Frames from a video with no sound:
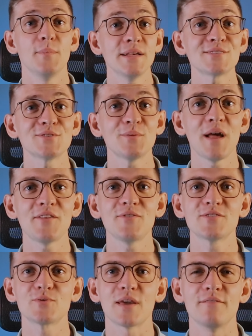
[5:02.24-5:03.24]
Based on the
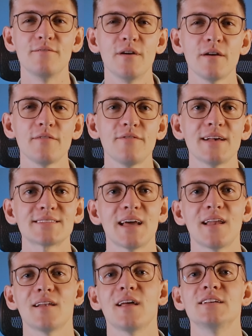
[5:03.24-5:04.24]
metrics, you can very fast
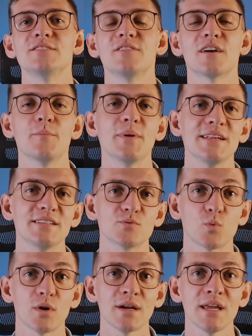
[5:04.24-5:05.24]
analyze if a campaign is
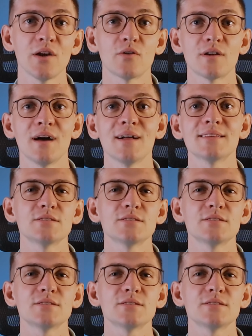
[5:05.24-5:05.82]
working or not,